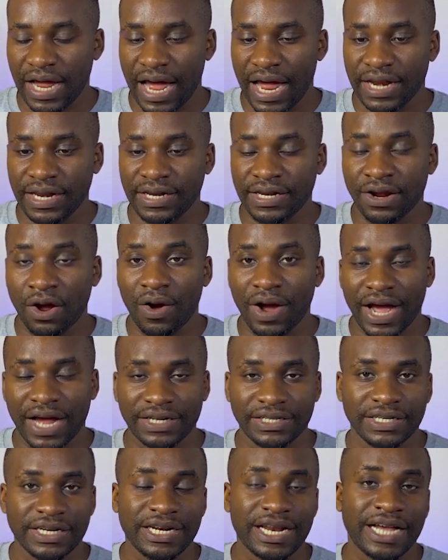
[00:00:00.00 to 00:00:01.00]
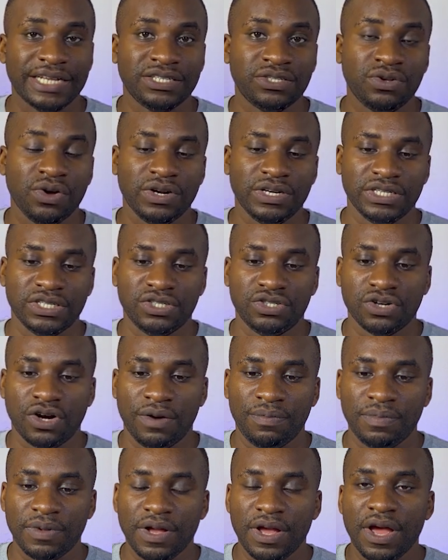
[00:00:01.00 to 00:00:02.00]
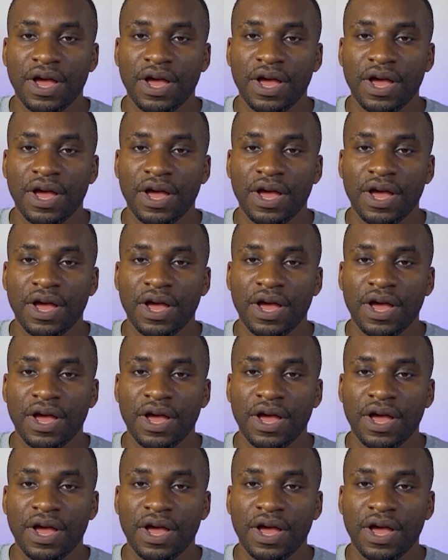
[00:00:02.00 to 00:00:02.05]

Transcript: and concatenate has done its job.